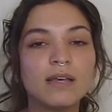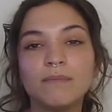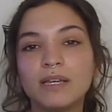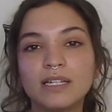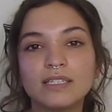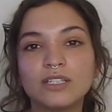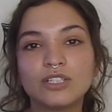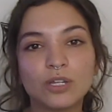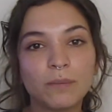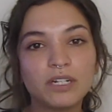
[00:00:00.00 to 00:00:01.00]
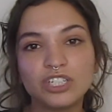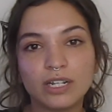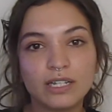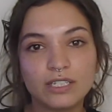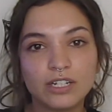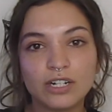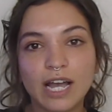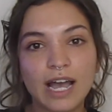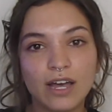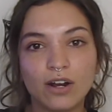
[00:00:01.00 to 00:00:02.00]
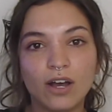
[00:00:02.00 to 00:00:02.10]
because it's so much easier to add